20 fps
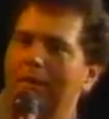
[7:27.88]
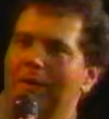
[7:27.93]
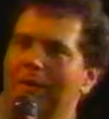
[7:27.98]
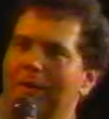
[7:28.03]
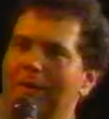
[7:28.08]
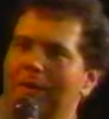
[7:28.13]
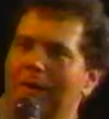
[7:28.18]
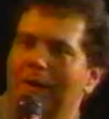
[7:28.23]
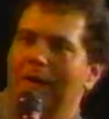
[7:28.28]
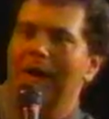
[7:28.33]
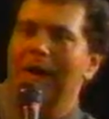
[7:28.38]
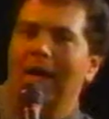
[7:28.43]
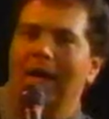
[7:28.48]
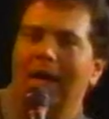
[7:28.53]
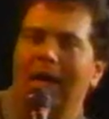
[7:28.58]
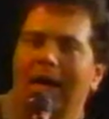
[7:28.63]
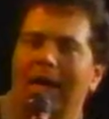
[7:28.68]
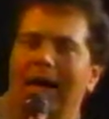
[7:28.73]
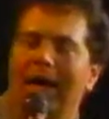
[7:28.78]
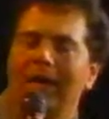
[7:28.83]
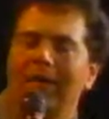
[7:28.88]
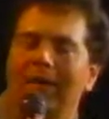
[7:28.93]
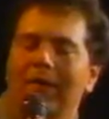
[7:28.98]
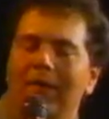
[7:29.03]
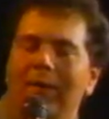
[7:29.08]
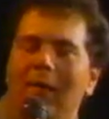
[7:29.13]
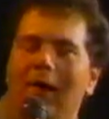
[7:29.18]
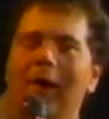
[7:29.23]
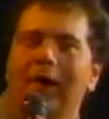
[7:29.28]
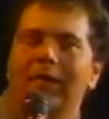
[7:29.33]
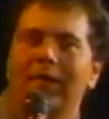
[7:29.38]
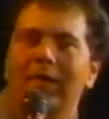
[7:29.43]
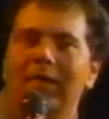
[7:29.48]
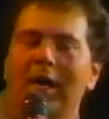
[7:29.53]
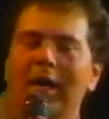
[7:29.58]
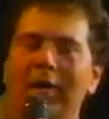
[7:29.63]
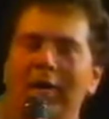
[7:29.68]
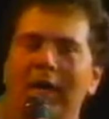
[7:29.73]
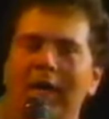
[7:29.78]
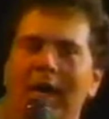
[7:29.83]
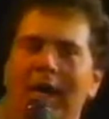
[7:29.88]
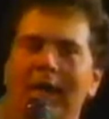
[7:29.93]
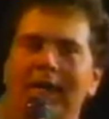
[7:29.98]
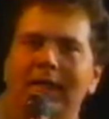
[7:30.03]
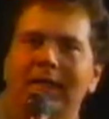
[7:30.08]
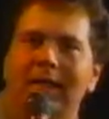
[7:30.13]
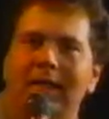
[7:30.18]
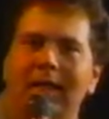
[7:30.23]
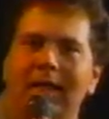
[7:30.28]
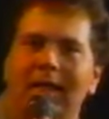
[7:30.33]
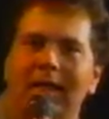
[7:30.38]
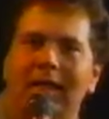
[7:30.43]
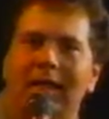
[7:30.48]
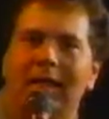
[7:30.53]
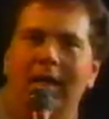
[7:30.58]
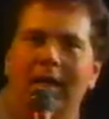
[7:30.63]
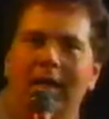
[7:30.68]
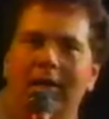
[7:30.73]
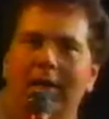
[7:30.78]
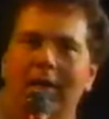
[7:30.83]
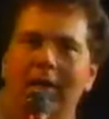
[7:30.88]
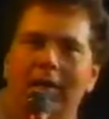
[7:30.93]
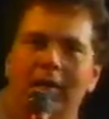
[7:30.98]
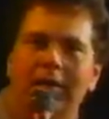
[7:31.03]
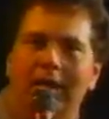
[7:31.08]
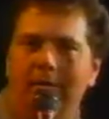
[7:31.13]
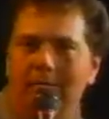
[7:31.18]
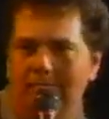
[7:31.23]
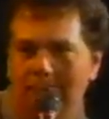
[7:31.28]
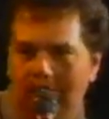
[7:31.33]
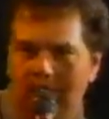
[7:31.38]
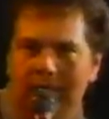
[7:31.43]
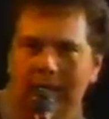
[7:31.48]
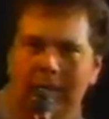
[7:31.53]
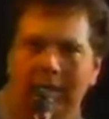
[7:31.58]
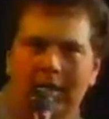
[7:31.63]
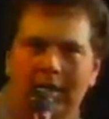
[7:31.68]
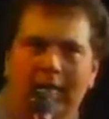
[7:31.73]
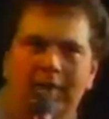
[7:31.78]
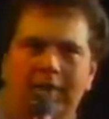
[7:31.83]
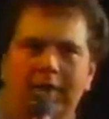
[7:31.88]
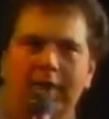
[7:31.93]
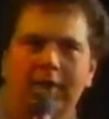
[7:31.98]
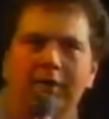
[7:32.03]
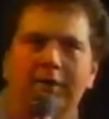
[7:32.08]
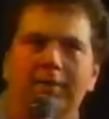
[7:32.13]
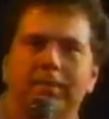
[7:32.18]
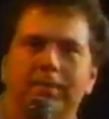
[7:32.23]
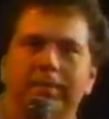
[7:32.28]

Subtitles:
Nice. The Walk Saturday night at the Corktown Chuggy's upstairs.